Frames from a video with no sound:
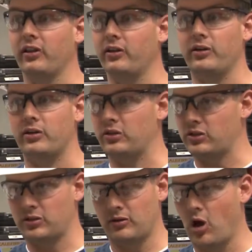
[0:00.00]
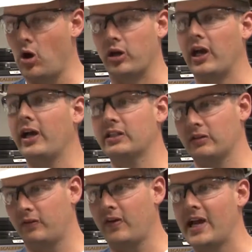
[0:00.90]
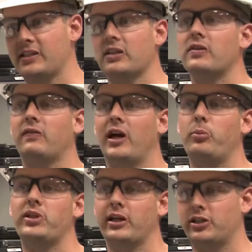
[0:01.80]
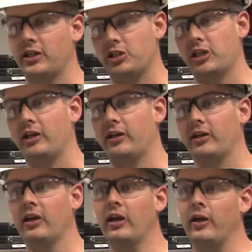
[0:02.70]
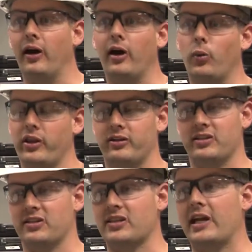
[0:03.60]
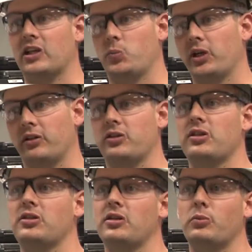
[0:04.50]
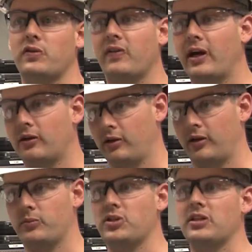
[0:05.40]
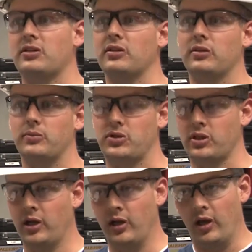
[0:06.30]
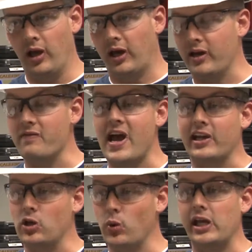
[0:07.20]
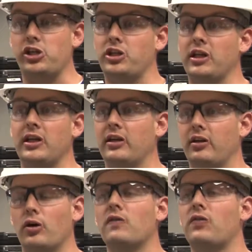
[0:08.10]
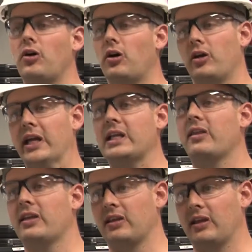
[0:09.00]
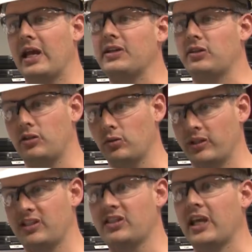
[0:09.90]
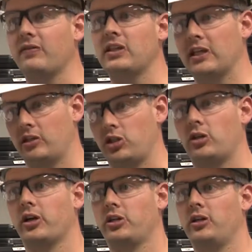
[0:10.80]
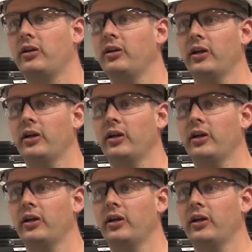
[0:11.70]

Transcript: There's all kinds of facets of fire protection engineering, whether it's designing sprinkler systems, fire alarm systems, evacuation, overall anything that has to do with safety in a structure